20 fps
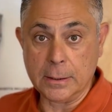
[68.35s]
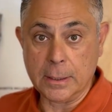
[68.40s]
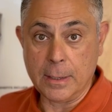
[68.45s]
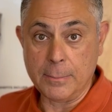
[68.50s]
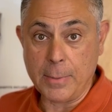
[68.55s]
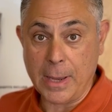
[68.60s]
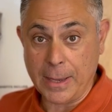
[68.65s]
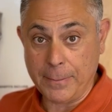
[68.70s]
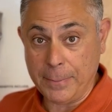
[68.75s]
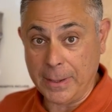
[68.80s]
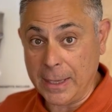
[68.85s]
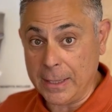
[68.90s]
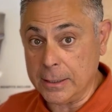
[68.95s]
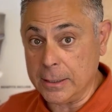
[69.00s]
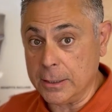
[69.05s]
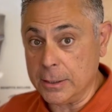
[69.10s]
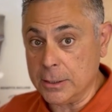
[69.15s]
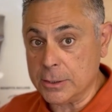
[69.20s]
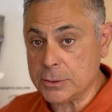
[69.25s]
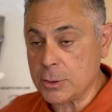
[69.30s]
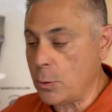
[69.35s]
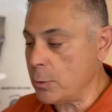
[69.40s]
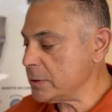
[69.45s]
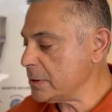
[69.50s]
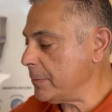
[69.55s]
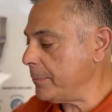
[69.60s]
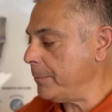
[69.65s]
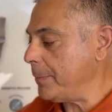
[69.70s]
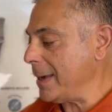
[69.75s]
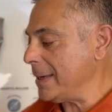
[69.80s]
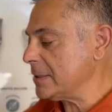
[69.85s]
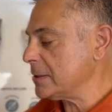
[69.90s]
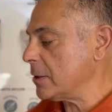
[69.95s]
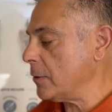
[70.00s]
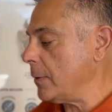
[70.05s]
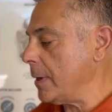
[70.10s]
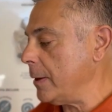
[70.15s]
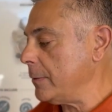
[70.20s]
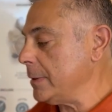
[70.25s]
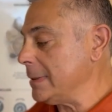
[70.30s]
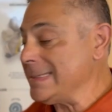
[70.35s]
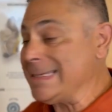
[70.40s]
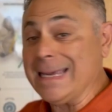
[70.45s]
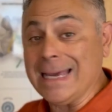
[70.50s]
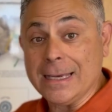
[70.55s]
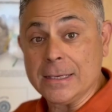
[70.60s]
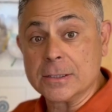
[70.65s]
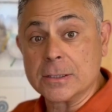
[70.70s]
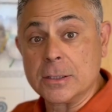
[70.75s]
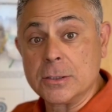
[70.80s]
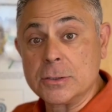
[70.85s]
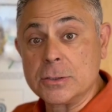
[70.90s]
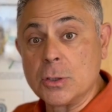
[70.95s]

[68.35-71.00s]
in my opinion, is always based around the disc.